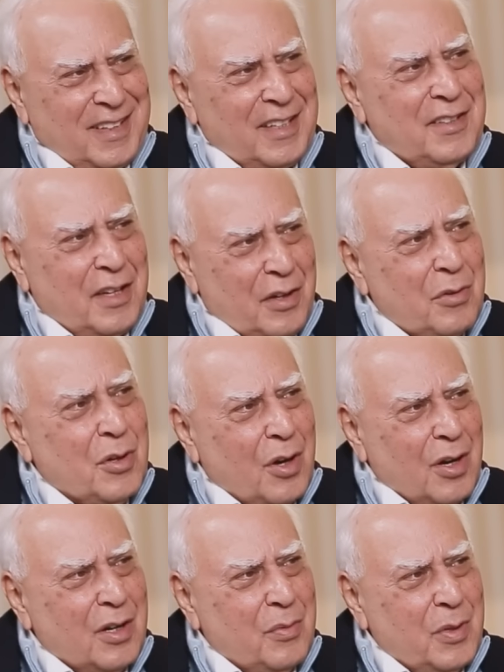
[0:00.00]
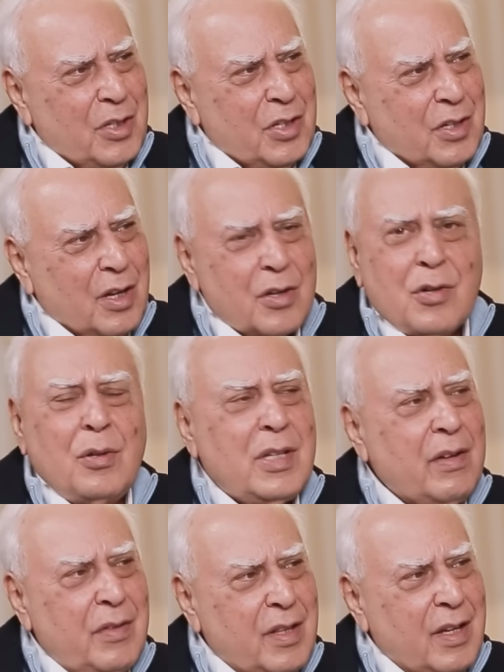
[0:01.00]
It's the new god which controls
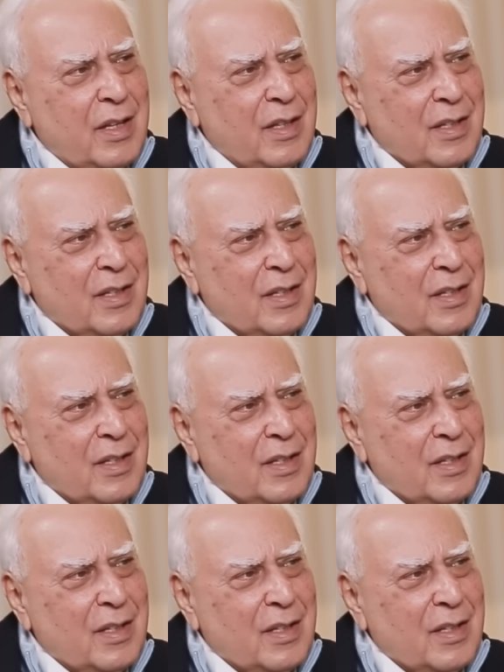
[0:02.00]
everything in